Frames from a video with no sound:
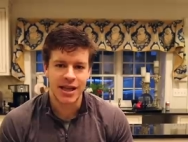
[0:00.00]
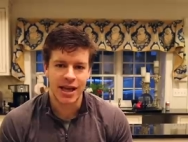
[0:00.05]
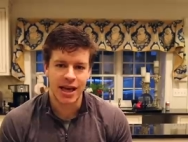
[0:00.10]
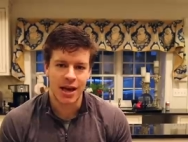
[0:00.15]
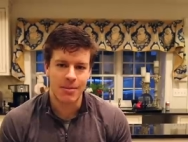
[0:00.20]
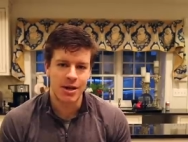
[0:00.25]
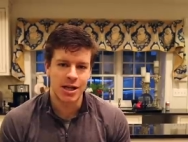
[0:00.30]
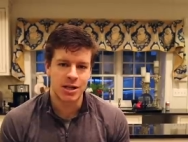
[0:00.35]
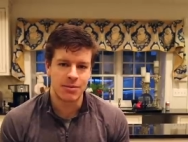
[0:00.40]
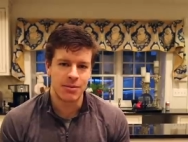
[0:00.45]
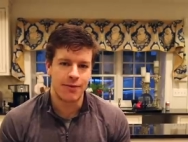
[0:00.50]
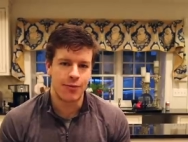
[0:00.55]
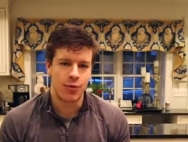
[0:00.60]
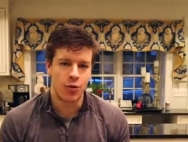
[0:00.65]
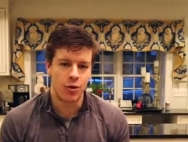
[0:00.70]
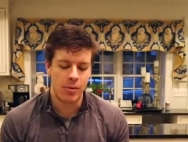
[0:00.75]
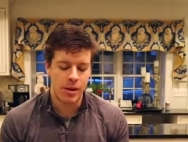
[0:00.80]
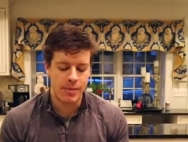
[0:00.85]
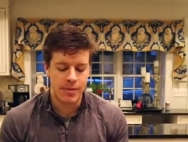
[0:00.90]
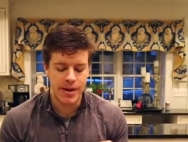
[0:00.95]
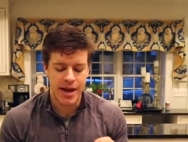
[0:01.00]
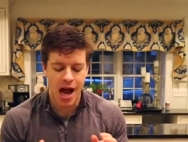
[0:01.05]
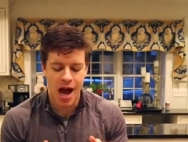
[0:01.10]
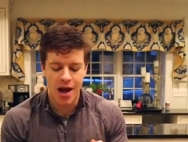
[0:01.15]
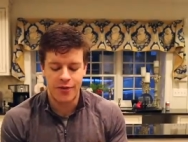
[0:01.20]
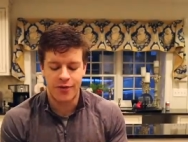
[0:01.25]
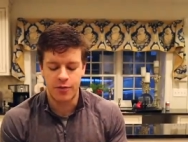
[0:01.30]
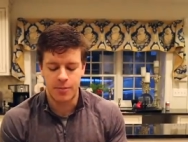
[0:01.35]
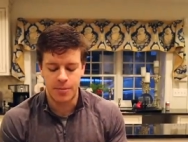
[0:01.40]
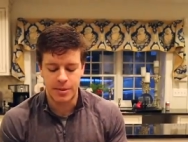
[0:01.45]
Like I mentioned before, maybe
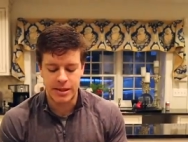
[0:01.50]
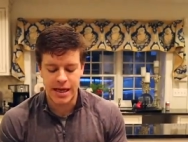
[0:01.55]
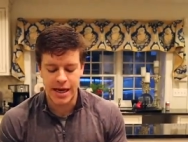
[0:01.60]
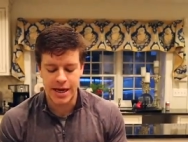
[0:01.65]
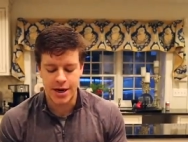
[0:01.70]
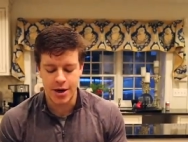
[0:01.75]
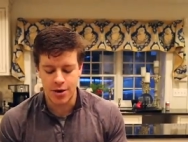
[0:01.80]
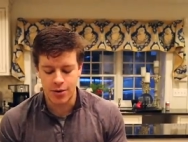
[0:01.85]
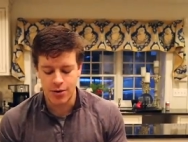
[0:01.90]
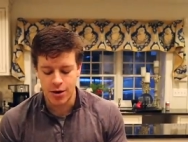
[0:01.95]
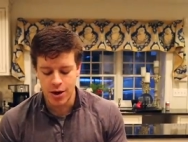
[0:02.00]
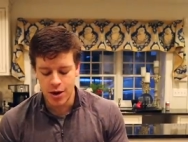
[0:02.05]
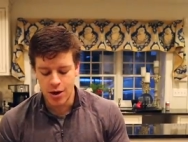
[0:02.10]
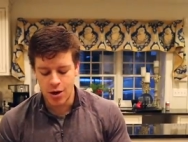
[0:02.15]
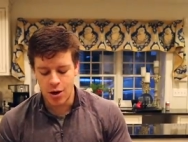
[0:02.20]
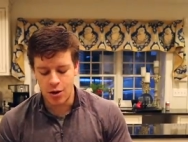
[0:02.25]
half of a potato,